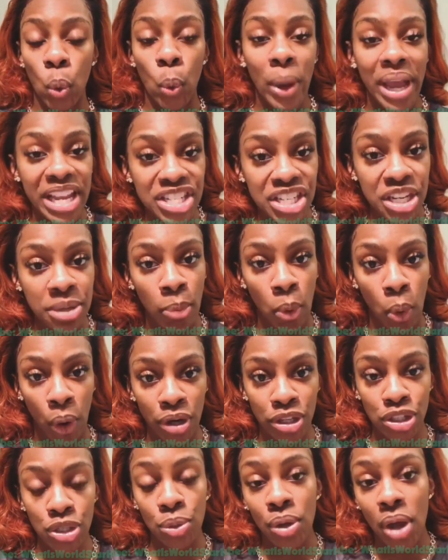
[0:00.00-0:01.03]
a Ouija
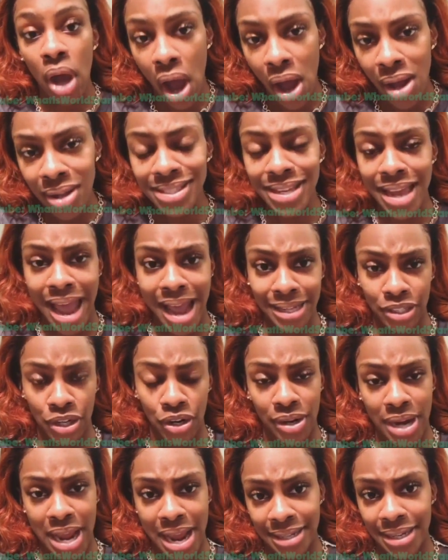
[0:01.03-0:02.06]
board to contact
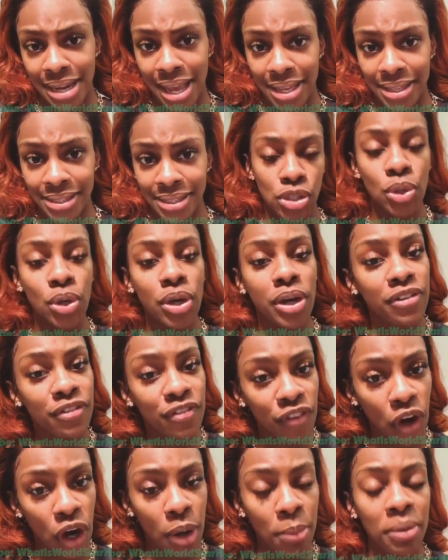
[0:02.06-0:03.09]
Hernandez to
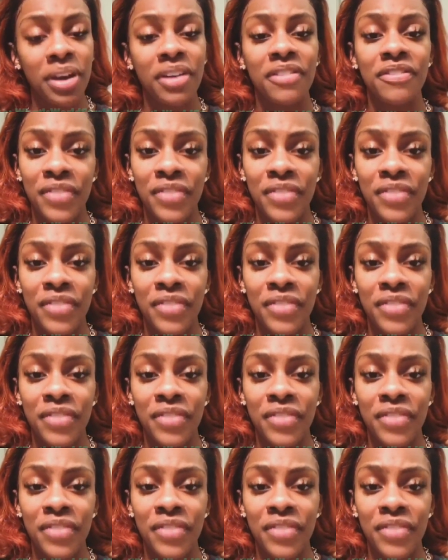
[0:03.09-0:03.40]
confirm